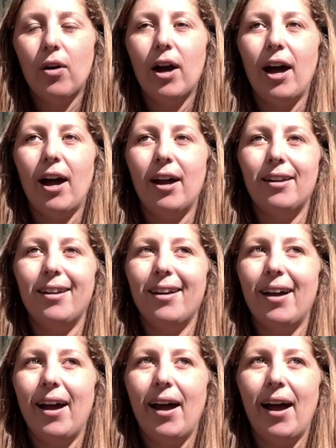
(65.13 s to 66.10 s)
I had
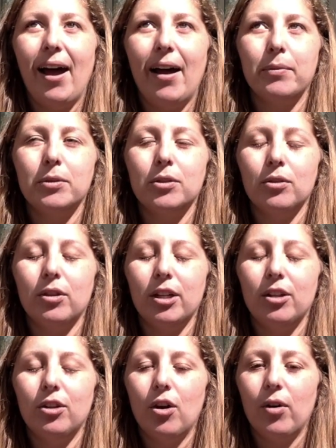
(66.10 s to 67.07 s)

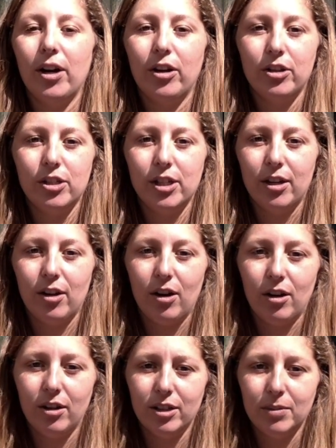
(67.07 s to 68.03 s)
absolutely no energy at
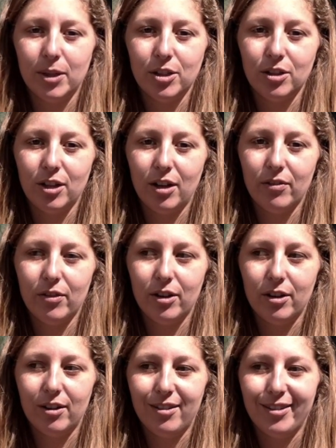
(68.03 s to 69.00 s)
all, especially not
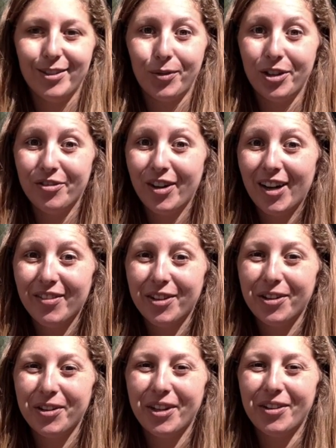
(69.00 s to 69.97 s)
for a
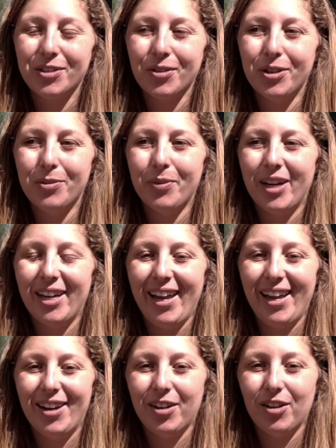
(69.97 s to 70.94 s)
25-year-old. I was going to bed at
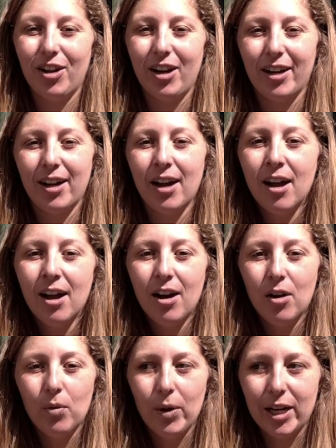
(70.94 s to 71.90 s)
8 o'clock,
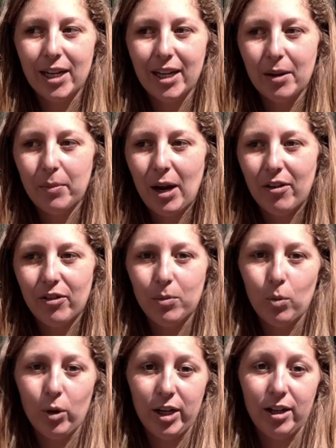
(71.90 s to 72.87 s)
waking up every
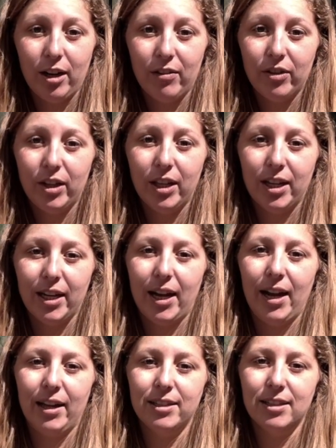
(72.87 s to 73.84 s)
morning not feeling like I
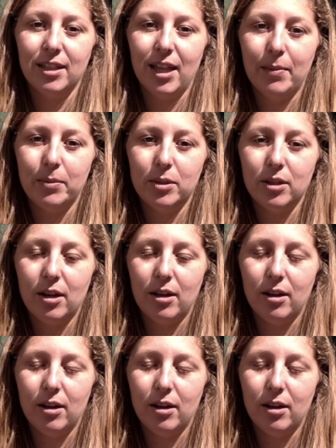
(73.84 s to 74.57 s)
had slept.